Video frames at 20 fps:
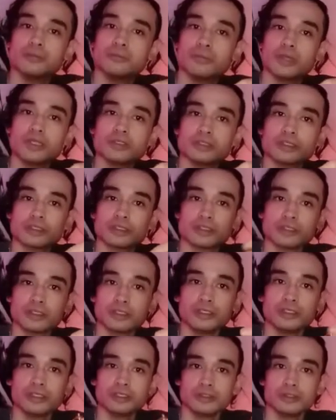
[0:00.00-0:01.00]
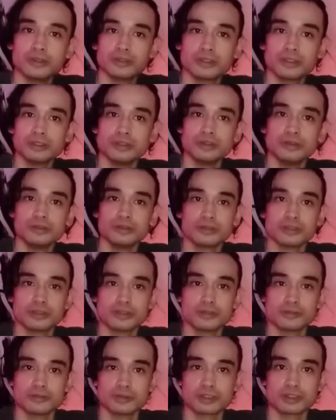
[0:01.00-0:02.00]
Basically, you can use
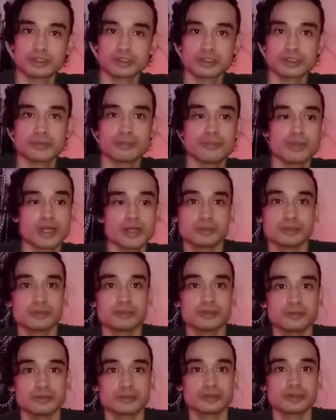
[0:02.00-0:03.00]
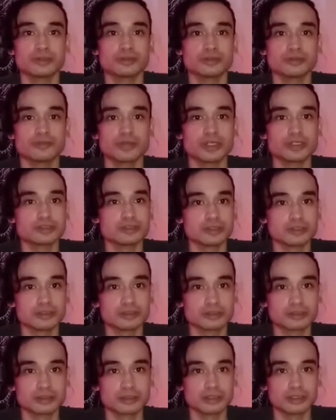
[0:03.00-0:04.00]
it to mount certain
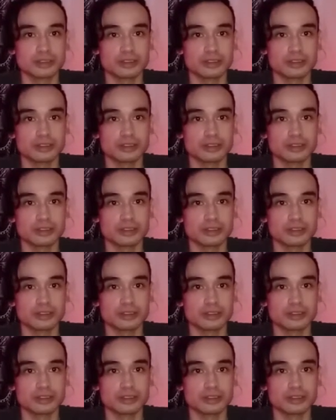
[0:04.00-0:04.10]
devices.